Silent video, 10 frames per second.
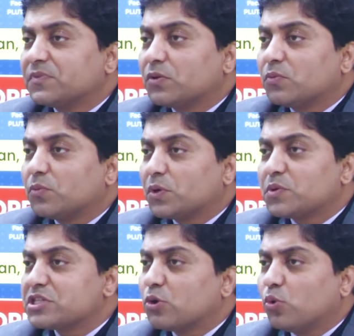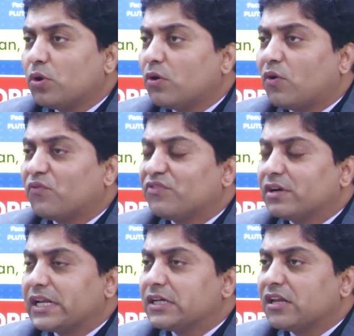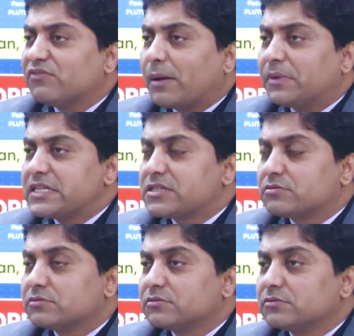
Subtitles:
What was the goal of radical feminist?